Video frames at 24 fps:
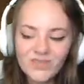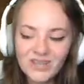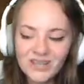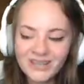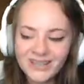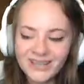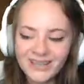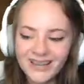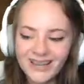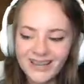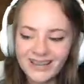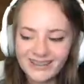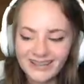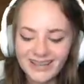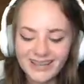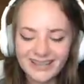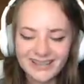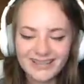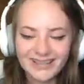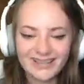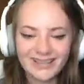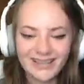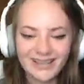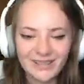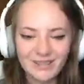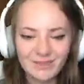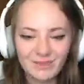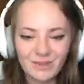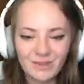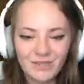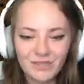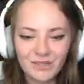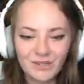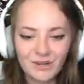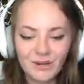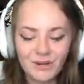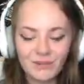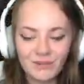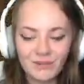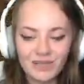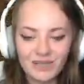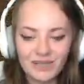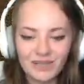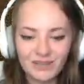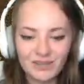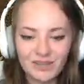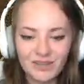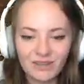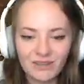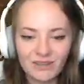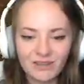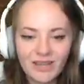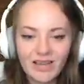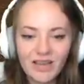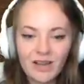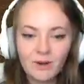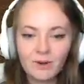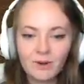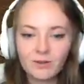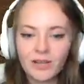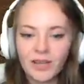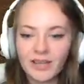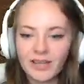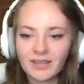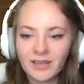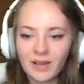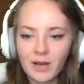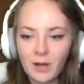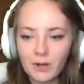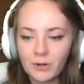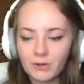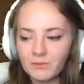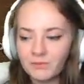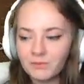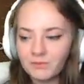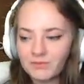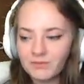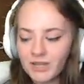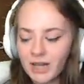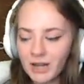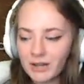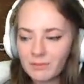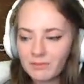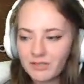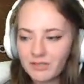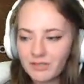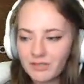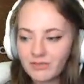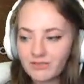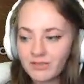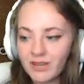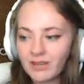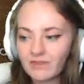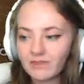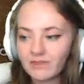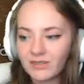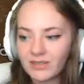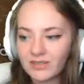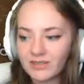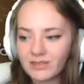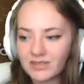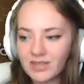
Yeah, that's when you're only looking, or like home time is your favorite